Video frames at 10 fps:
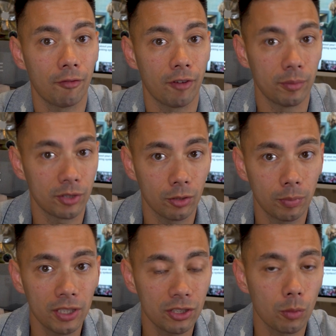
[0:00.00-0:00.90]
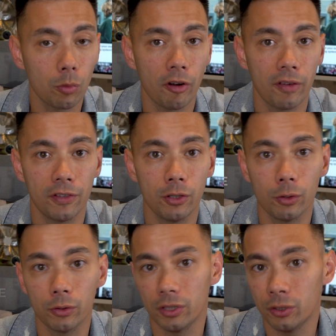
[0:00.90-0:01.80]
frame. So please don't worry if
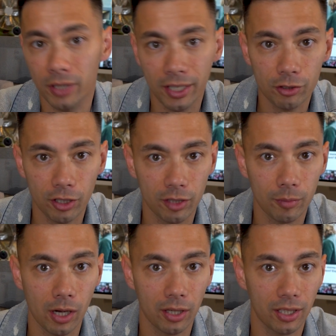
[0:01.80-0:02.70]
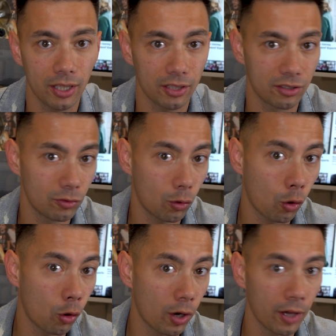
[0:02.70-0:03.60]
you day trade the markets,
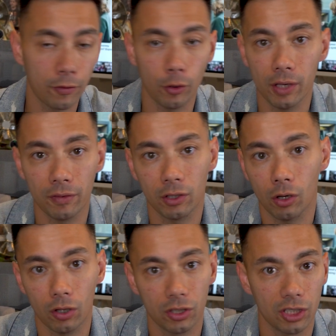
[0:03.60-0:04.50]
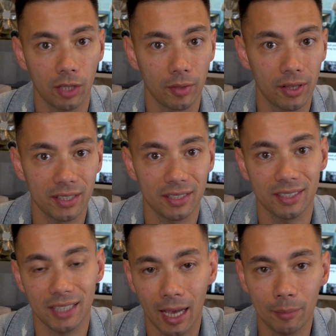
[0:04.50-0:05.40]
or if you're even longer term than this,
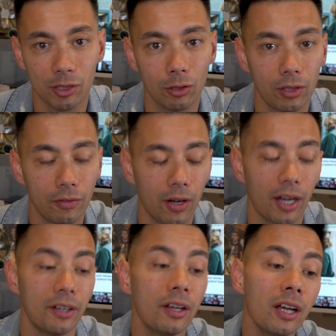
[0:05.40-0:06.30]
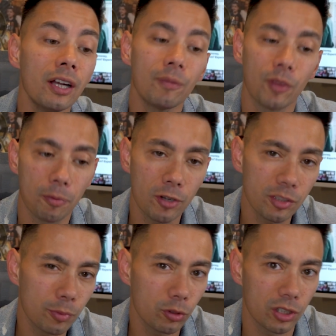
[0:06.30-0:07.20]
that's absolutely fine. The
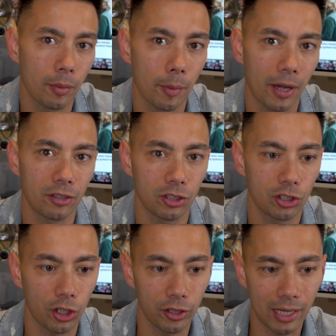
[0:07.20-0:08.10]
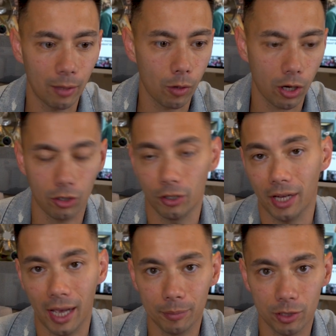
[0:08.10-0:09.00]
principles I'm about to show you now work on
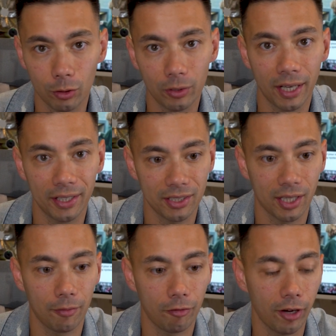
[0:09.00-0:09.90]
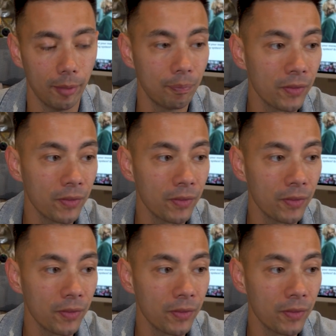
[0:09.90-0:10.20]
absolutely any time frame.